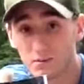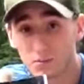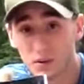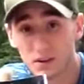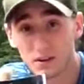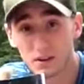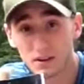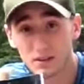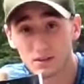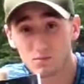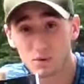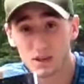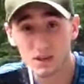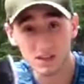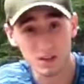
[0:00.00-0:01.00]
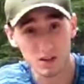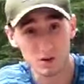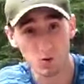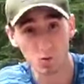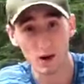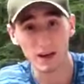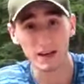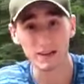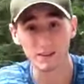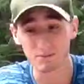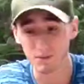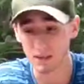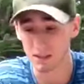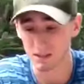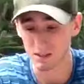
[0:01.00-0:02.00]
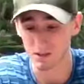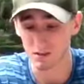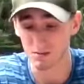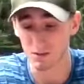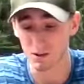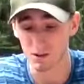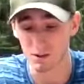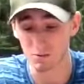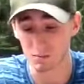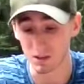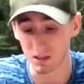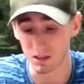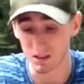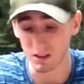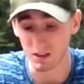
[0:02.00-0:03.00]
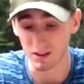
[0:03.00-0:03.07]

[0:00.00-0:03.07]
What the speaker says: because of their weight and because of their functionability.